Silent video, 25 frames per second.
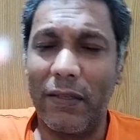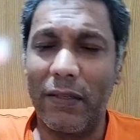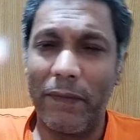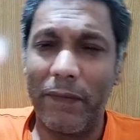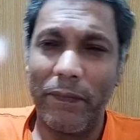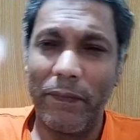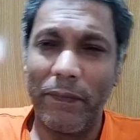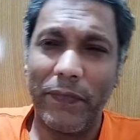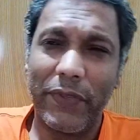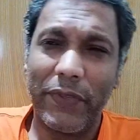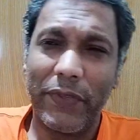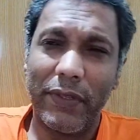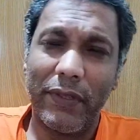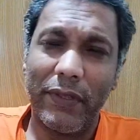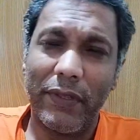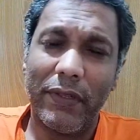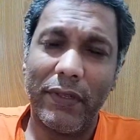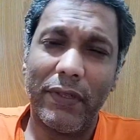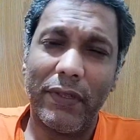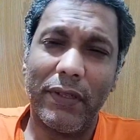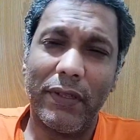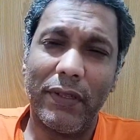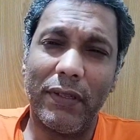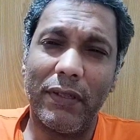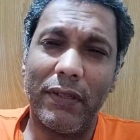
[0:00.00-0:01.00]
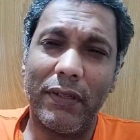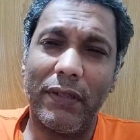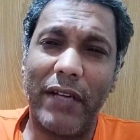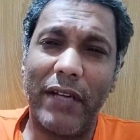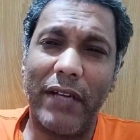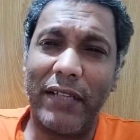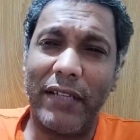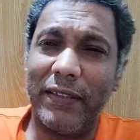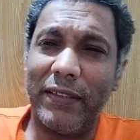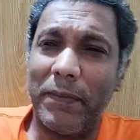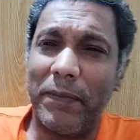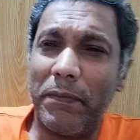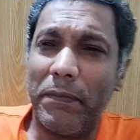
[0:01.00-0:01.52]

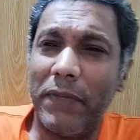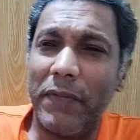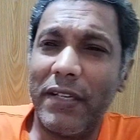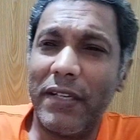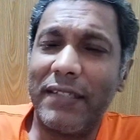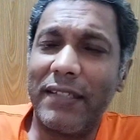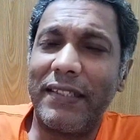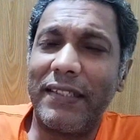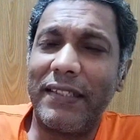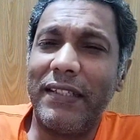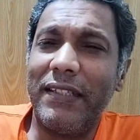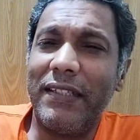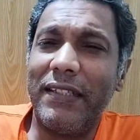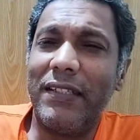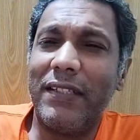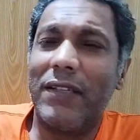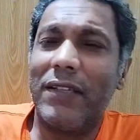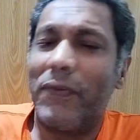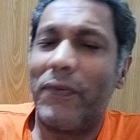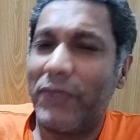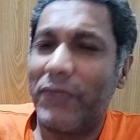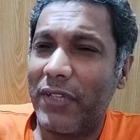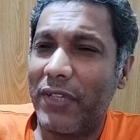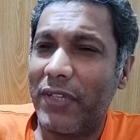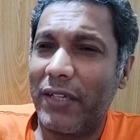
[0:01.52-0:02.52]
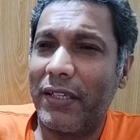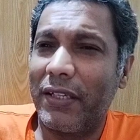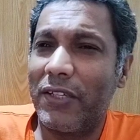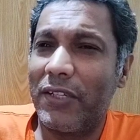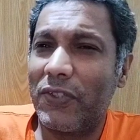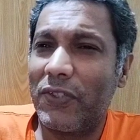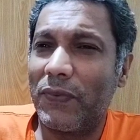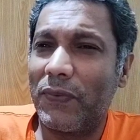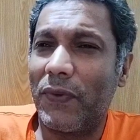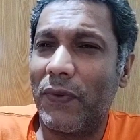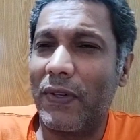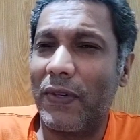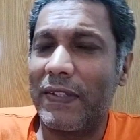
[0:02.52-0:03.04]
at the mercy of
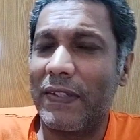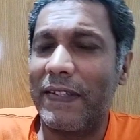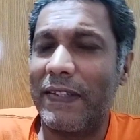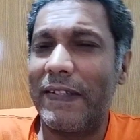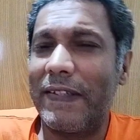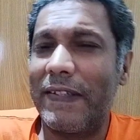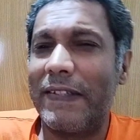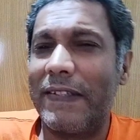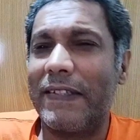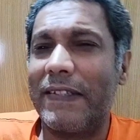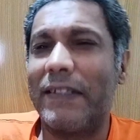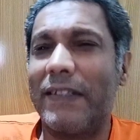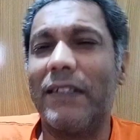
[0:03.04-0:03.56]
Turkish forces.